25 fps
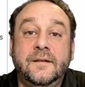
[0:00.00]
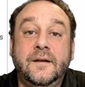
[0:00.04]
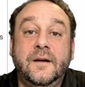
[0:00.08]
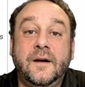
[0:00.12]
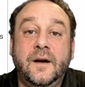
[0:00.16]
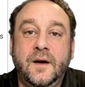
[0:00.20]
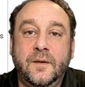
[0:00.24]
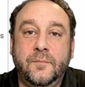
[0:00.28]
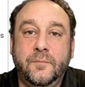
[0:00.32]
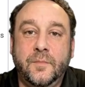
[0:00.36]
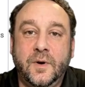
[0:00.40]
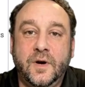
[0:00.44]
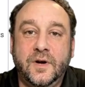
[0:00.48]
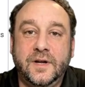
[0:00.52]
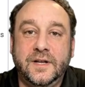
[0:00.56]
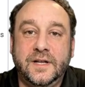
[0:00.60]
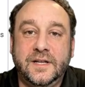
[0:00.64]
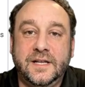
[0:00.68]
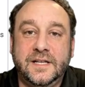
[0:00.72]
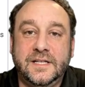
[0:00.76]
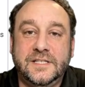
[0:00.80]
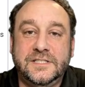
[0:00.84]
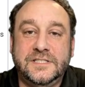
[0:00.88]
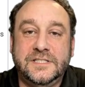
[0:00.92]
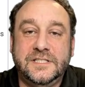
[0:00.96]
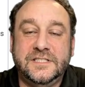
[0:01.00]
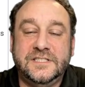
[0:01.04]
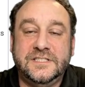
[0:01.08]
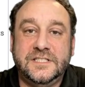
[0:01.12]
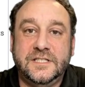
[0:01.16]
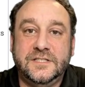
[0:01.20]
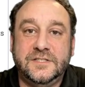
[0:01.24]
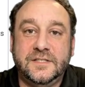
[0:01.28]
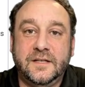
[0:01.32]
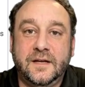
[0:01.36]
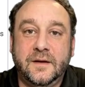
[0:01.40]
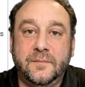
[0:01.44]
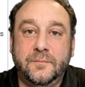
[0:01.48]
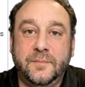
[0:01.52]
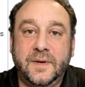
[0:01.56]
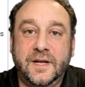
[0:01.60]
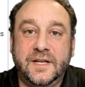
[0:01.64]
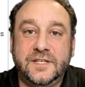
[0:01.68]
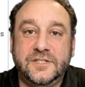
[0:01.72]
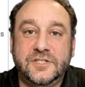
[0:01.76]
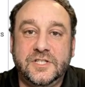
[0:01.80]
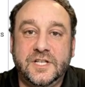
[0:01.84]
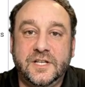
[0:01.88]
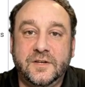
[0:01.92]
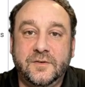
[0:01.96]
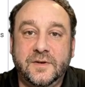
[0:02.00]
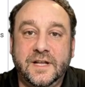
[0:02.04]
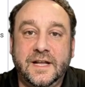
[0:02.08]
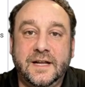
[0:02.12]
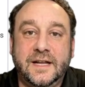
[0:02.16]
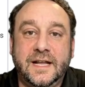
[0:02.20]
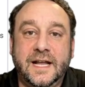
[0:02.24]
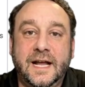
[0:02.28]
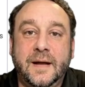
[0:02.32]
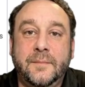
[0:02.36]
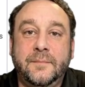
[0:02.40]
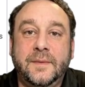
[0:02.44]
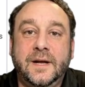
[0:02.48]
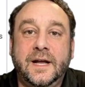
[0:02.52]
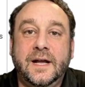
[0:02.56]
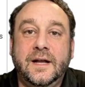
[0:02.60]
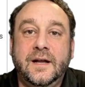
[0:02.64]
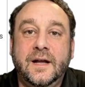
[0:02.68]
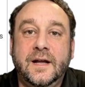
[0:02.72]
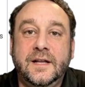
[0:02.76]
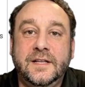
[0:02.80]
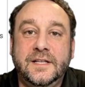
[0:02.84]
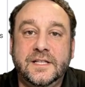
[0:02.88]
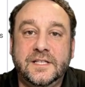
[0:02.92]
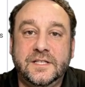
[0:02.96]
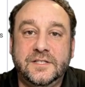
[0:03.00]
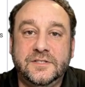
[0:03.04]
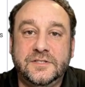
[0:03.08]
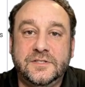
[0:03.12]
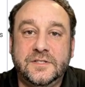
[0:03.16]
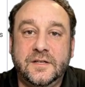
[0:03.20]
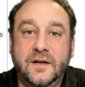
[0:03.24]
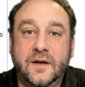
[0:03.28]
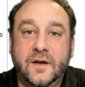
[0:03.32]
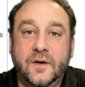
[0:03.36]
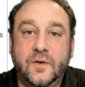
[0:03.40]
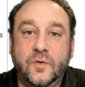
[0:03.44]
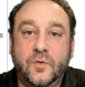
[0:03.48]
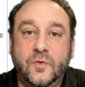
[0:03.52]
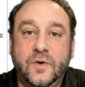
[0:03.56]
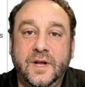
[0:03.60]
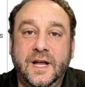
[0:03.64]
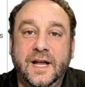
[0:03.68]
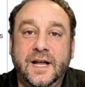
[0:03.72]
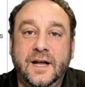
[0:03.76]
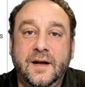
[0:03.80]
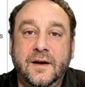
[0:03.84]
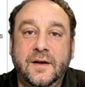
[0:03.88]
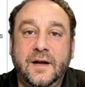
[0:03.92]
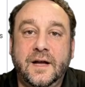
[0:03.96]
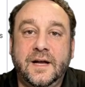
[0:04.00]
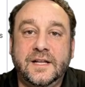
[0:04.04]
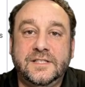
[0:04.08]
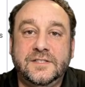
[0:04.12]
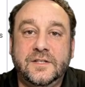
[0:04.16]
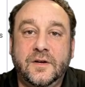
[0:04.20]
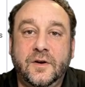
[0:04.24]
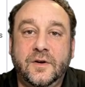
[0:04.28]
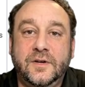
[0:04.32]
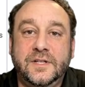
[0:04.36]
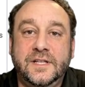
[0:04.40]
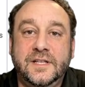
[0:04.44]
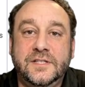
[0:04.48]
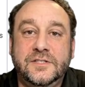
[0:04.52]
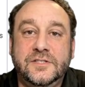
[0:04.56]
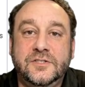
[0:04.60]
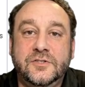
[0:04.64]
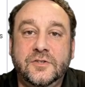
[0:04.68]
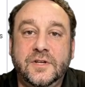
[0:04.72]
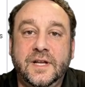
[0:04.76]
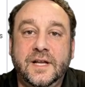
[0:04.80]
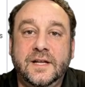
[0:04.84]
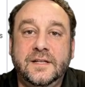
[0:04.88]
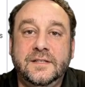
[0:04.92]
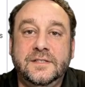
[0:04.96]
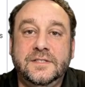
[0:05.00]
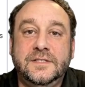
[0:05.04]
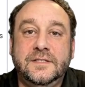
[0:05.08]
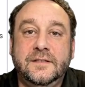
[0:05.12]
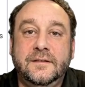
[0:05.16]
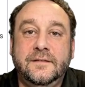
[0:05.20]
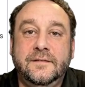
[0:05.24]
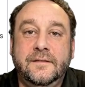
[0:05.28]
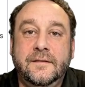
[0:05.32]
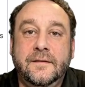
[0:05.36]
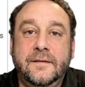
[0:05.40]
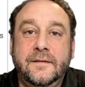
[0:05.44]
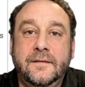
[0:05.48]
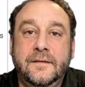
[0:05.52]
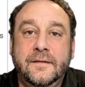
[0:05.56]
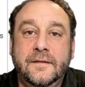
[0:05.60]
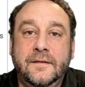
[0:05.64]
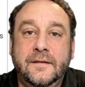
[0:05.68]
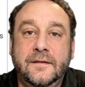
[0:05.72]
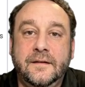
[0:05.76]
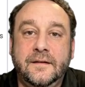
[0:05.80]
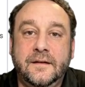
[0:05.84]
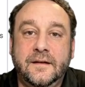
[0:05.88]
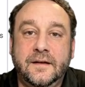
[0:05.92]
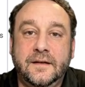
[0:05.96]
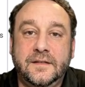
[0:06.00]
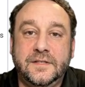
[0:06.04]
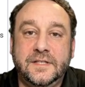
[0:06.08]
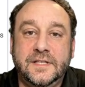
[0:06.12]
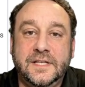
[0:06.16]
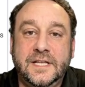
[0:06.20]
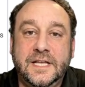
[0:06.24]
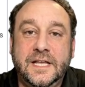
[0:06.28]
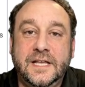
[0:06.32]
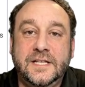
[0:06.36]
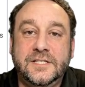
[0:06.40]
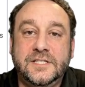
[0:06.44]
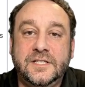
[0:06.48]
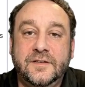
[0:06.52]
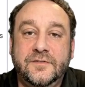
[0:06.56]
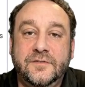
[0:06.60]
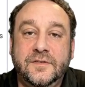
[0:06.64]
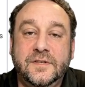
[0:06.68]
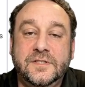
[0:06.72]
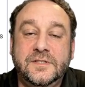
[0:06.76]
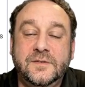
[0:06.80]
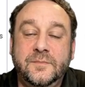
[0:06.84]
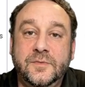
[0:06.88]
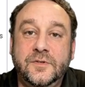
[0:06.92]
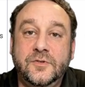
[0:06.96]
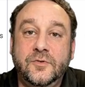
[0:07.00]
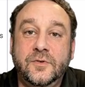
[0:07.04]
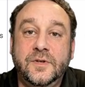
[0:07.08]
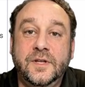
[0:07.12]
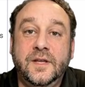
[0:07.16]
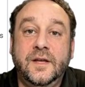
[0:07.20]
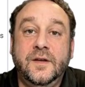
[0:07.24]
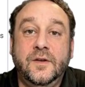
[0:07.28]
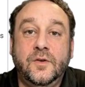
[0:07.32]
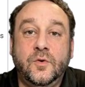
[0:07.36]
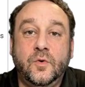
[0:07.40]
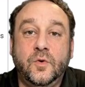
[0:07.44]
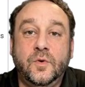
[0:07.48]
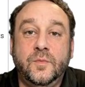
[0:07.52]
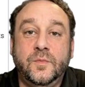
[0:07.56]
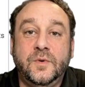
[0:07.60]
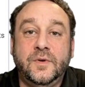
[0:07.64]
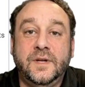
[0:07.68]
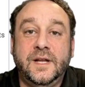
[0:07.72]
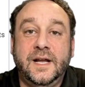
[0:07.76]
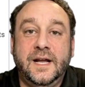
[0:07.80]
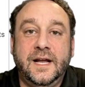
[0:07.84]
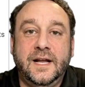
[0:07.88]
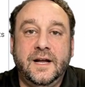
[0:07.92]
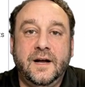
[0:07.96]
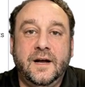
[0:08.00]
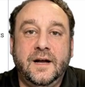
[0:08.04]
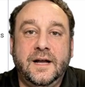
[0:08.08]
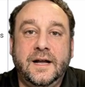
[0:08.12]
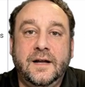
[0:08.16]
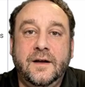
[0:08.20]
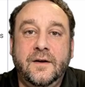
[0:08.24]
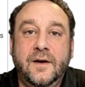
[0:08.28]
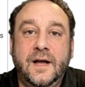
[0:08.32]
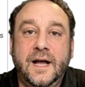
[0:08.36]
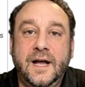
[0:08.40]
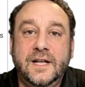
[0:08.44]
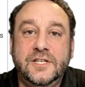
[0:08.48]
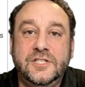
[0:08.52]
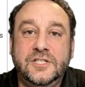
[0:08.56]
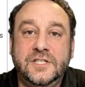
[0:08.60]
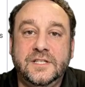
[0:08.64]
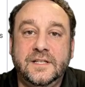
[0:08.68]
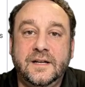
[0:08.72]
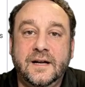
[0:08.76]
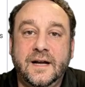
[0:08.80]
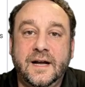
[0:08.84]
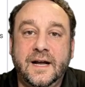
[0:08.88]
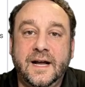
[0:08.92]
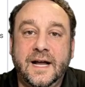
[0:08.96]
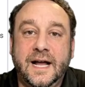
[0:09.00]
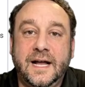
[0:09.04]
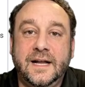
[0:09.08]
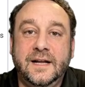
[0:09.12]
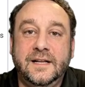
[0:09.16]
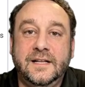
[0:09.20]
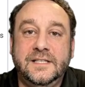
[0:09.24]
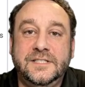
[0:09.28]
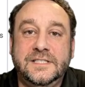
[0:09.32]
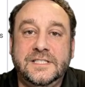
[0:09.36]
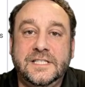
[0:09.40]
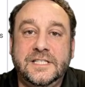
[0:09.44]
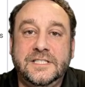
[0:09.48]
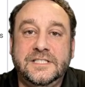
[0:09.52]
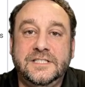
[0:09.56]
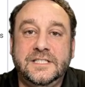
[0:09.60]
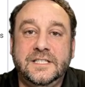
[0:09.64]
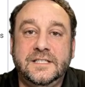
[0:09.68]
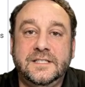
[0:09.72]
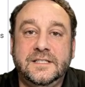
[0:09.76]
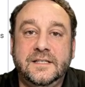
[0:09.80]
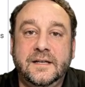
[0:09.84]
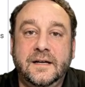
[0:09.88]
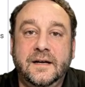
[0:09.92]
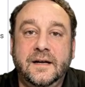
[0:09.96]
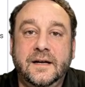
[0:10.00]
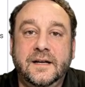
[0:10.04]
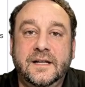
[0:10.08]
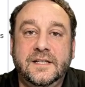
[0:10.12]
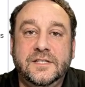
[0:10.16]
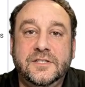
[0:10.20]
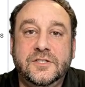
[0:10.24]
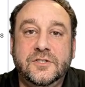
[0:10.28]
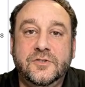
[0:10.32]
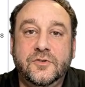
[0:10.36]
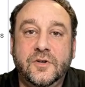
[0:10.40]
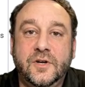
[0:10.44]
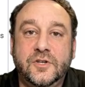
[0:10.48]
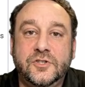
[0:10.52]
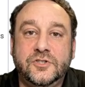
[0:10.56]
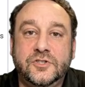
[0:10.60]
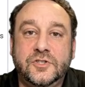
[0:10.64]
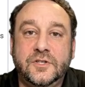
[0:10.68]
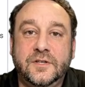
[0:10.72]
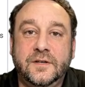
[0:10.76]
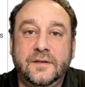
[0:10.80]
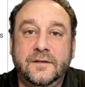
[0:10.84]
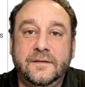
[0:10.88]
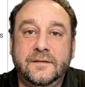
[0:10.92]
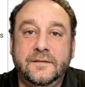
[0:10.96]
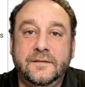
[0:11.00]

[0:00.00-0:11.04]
A marketing assistant might generate campaign ideas or analyze audience trends. The key difference between a normal AI interaction and an assistant is structure.